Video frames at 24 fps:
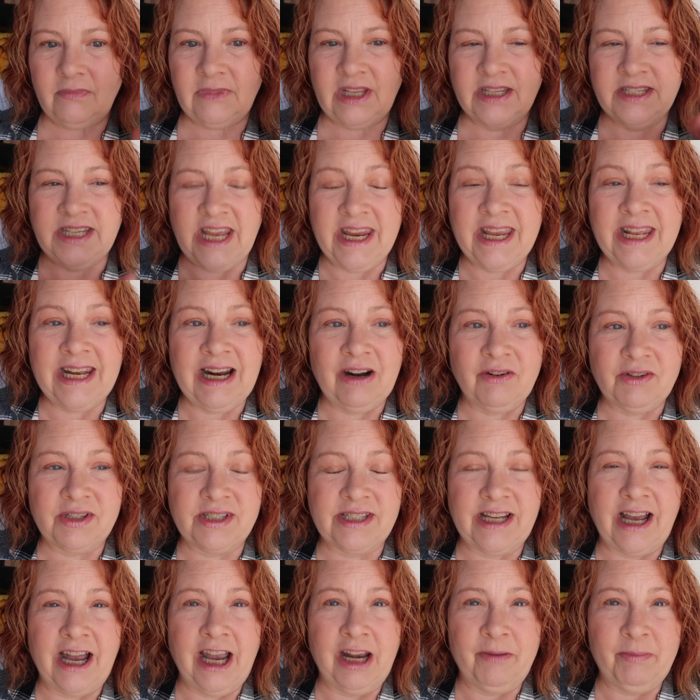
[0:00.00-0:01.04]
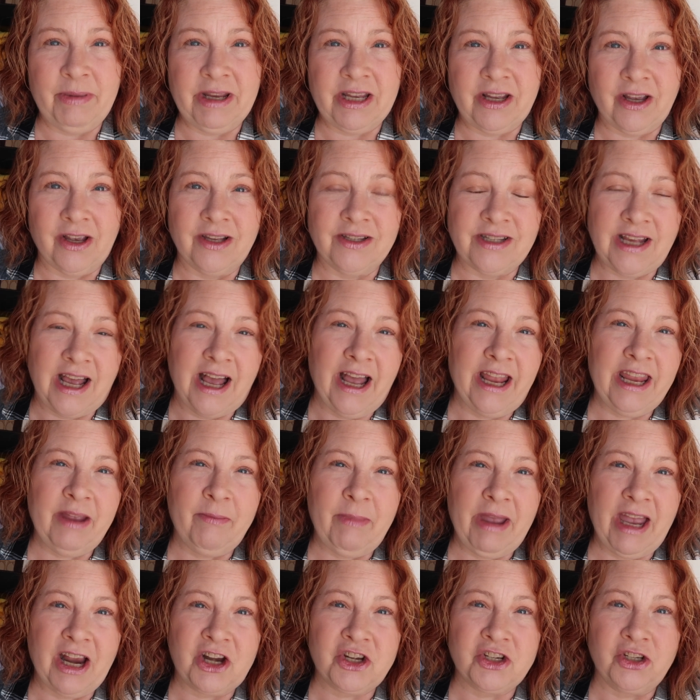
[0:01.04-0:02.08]
take it outside, because I am
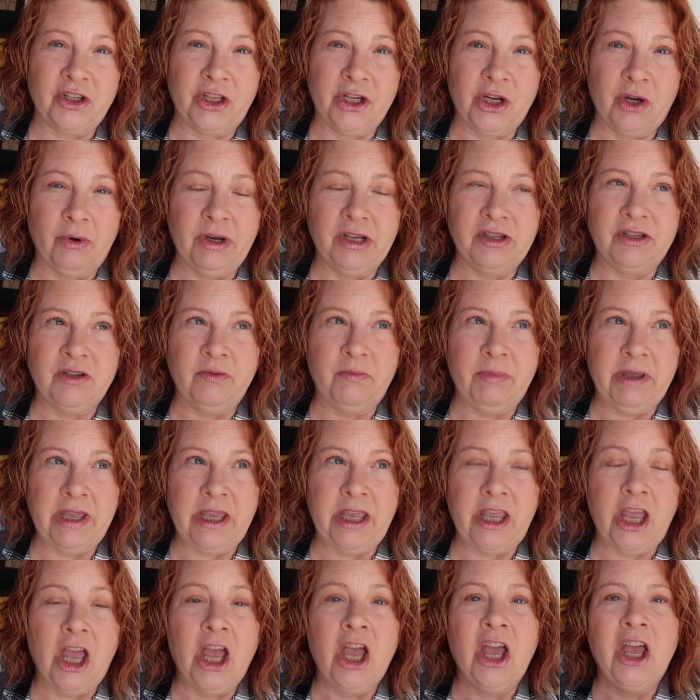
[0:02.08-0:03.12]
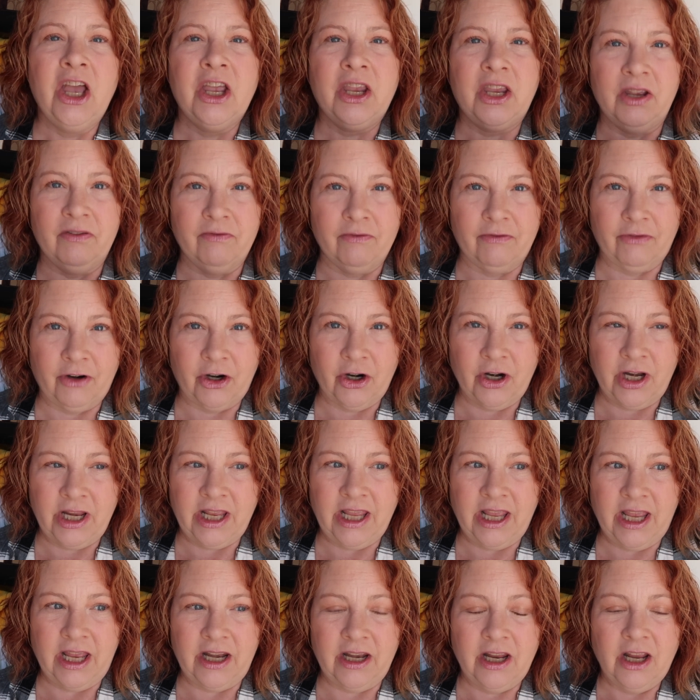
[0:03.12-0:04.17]
actually going to be converting
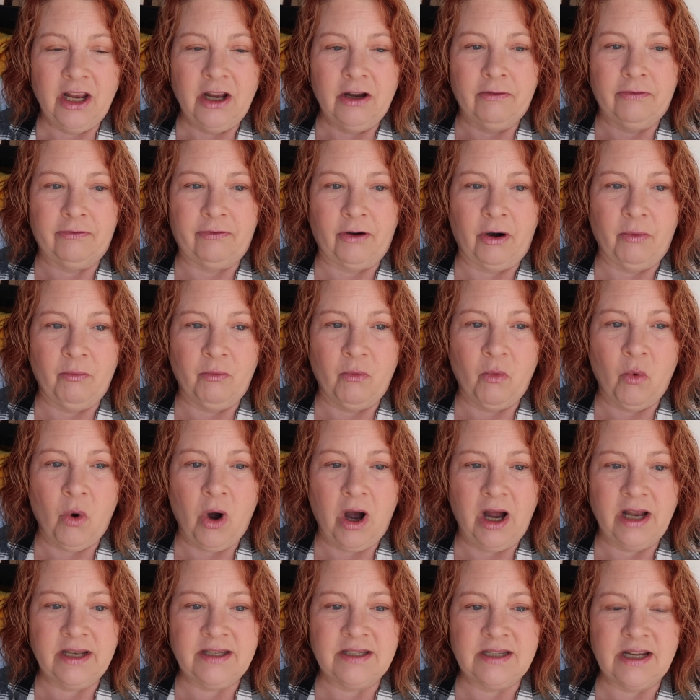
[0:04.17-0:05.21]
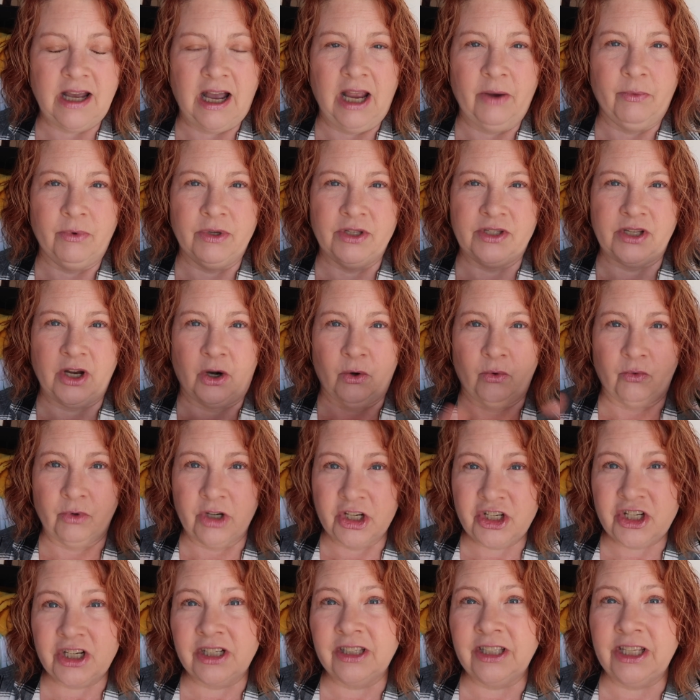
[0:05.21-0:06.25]
it from what I was
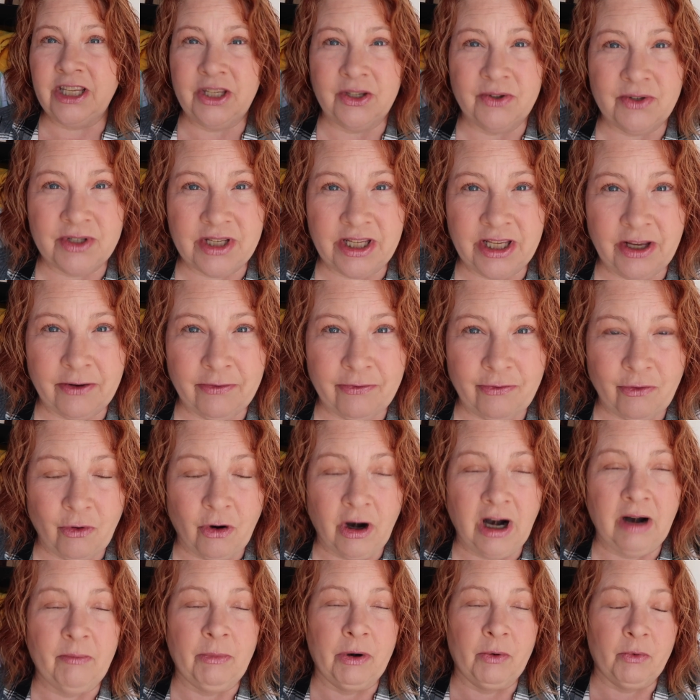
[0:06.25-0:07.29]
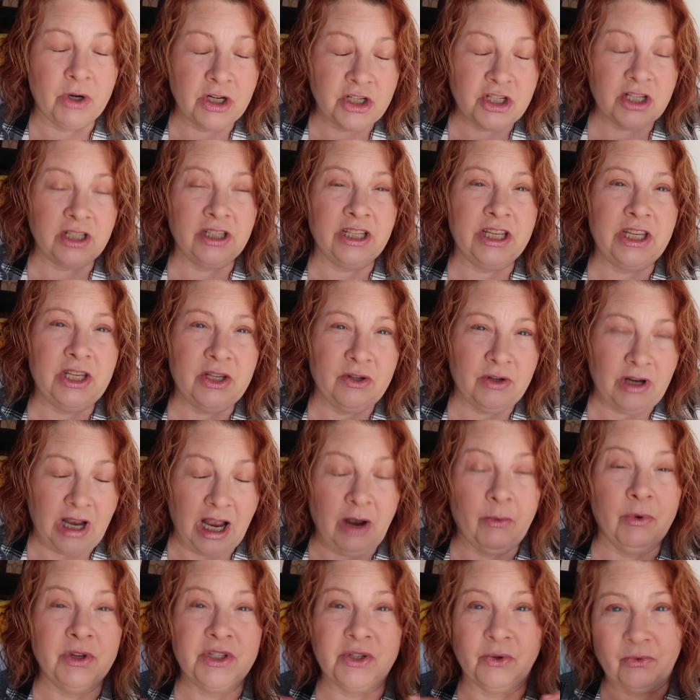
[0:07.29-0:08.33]
originally using it for. I
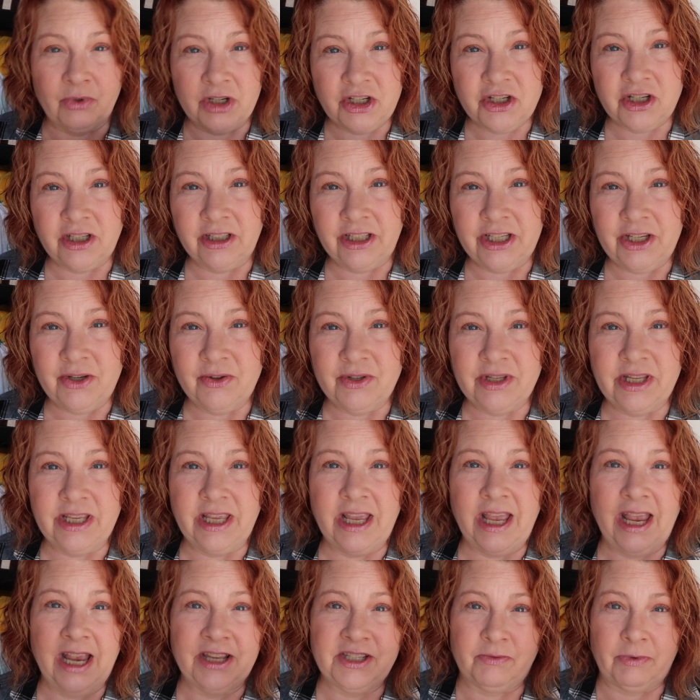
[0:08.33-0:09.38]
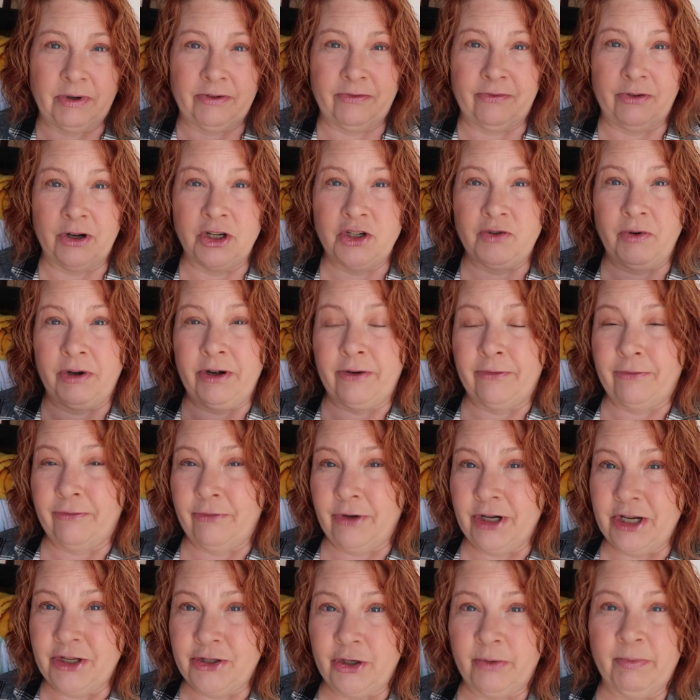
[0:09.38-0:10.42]
was originally using it as a refrigerator
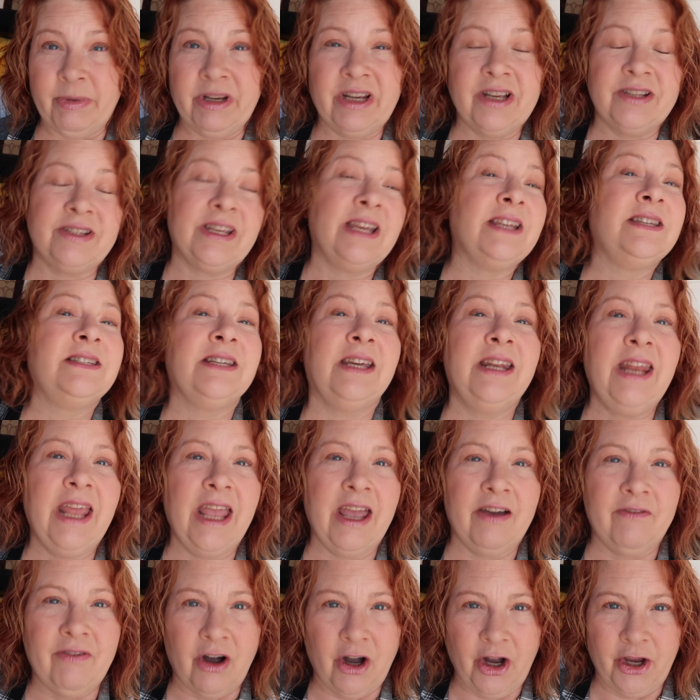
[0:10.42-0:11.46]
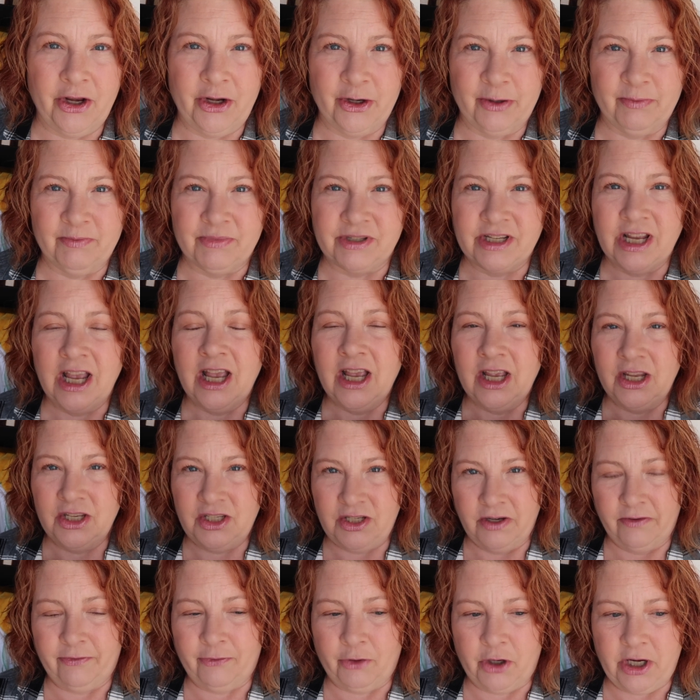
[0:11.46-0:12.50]
freezer because I did have items
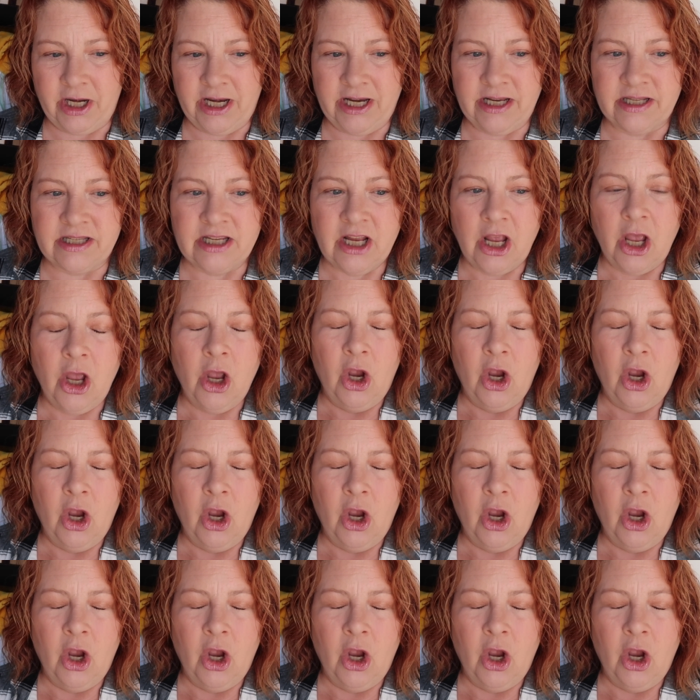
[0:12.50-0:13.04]
to freeze.